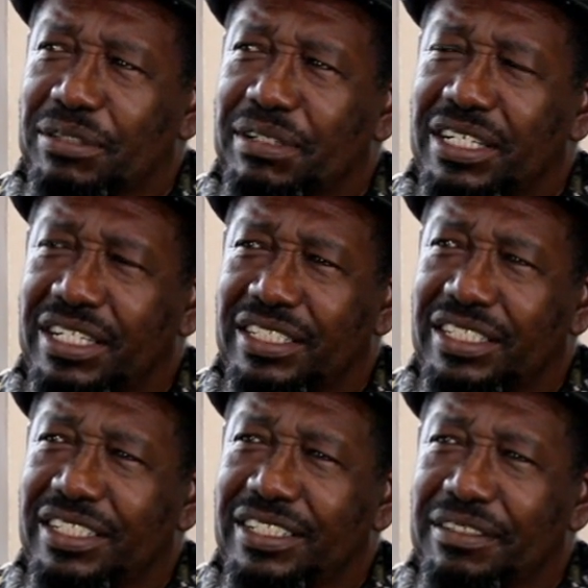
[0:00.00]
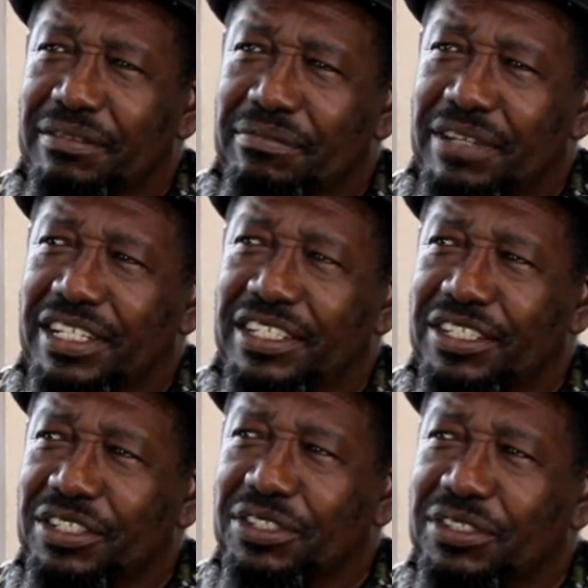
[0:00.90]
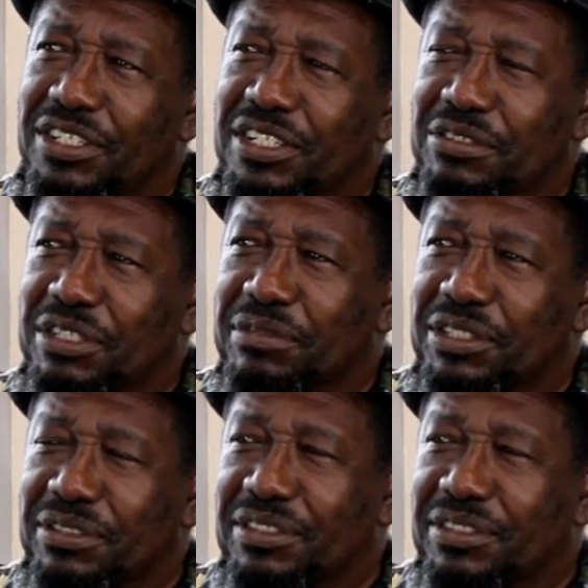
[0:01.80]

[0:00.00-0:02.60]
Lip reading: because the manager used to encourage me to